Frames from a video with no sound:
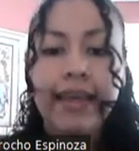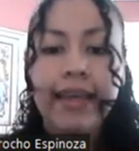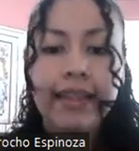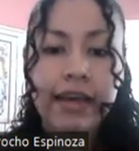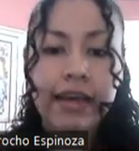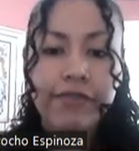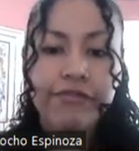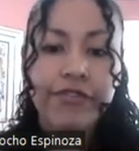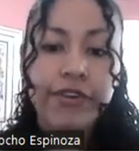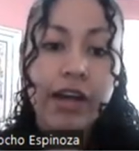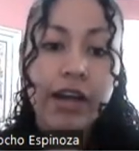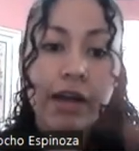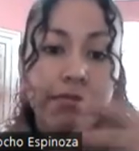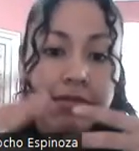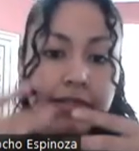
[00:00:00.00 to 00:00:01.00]
And after
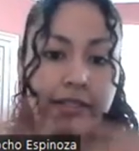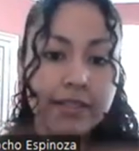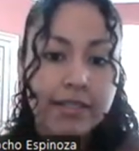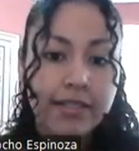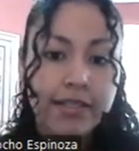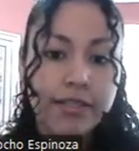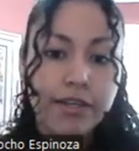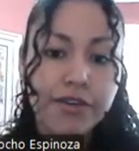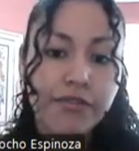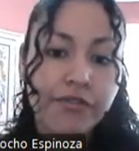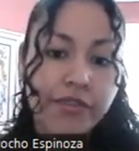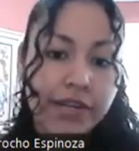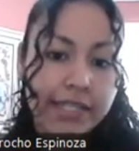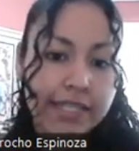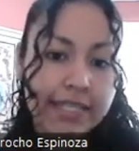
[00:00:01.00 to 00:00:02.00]
having the necessary
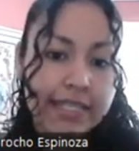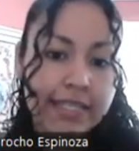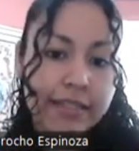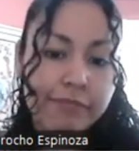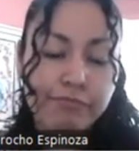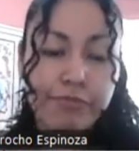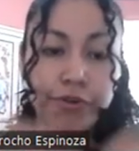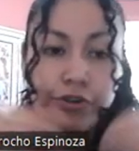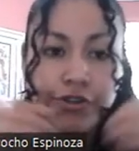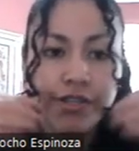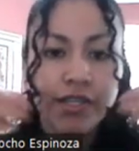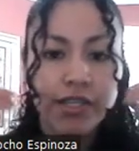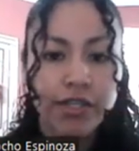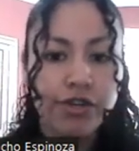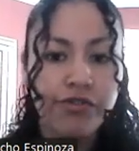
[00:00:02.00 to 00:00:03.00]
phrases, the
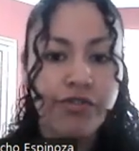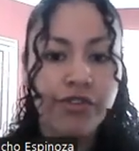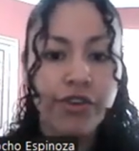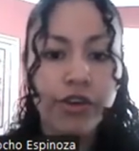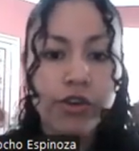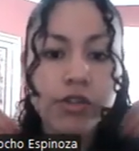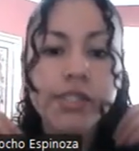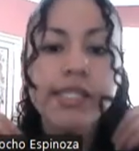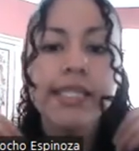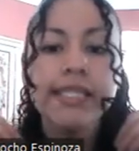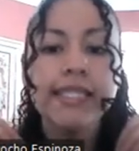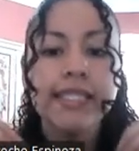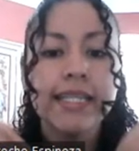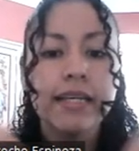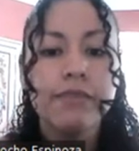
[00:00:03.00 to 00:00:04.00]
process of
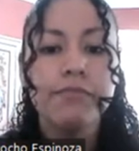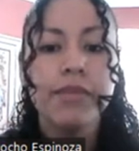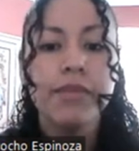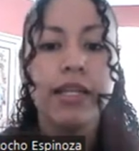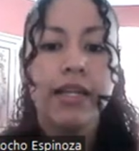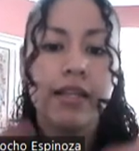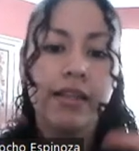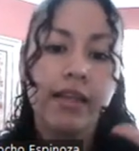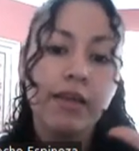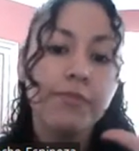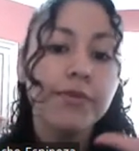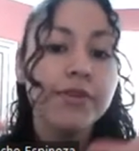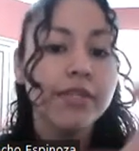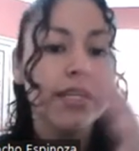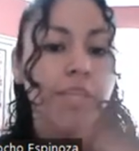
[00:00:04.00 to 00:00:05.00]
using them in an
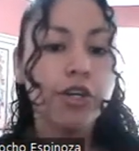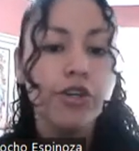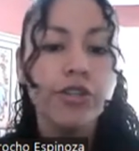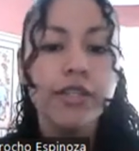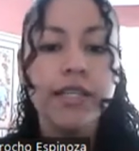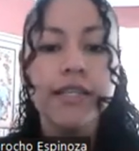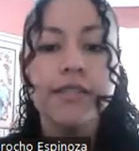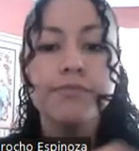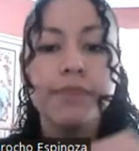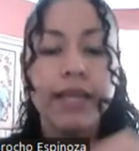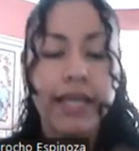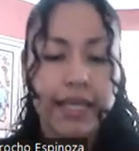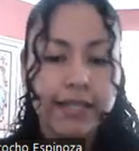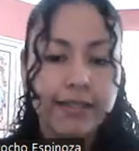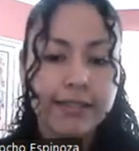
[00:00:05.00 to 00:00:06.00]
everyday context
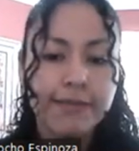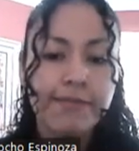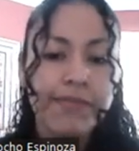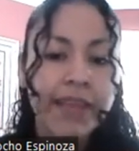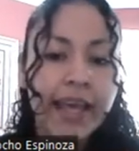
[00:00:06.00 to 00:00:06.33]
begins.